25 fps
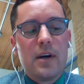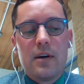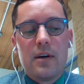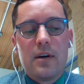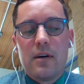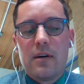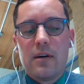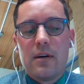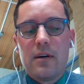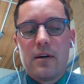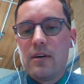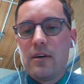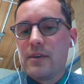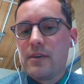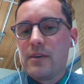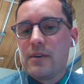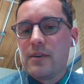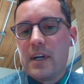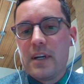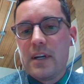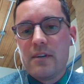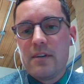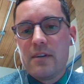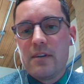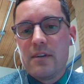All very
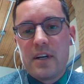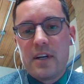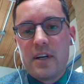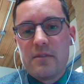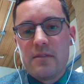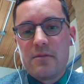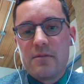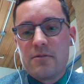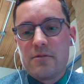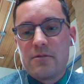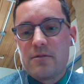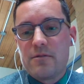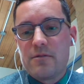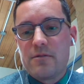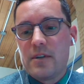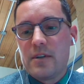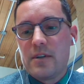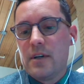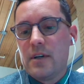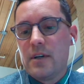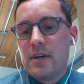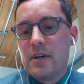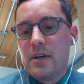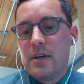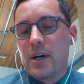innovative,
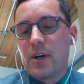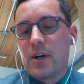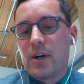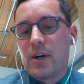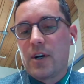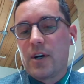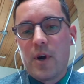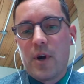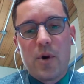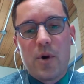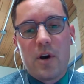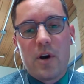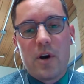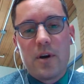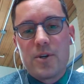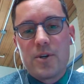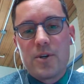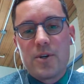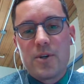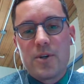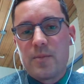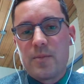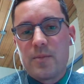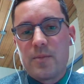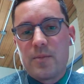great
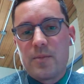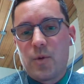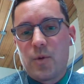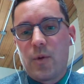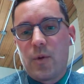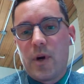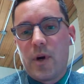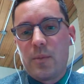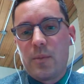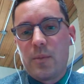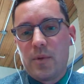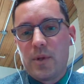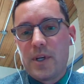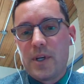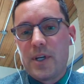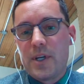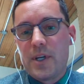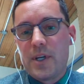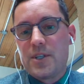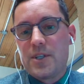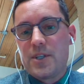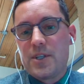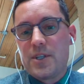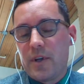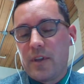partnerships. We're quite
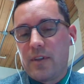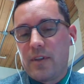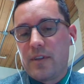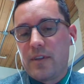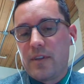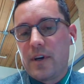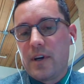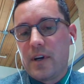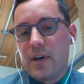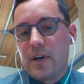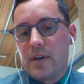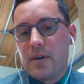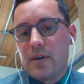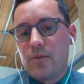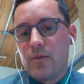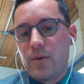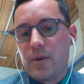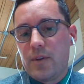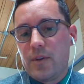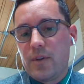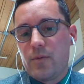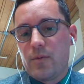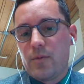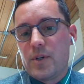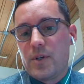pleased with
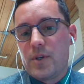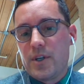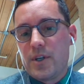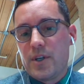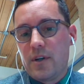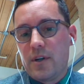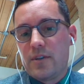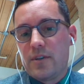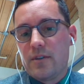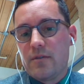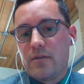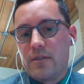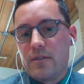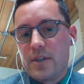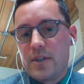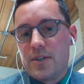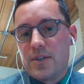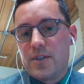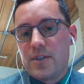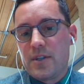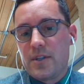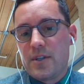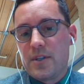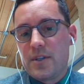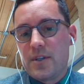the result of
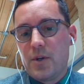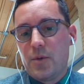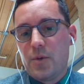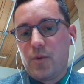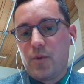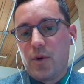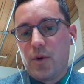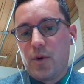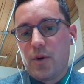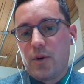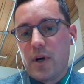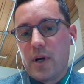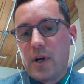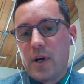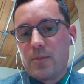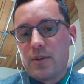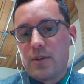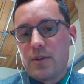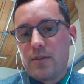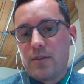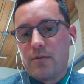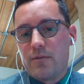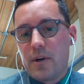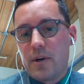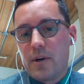this new program
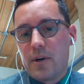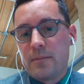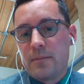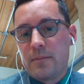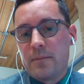so far.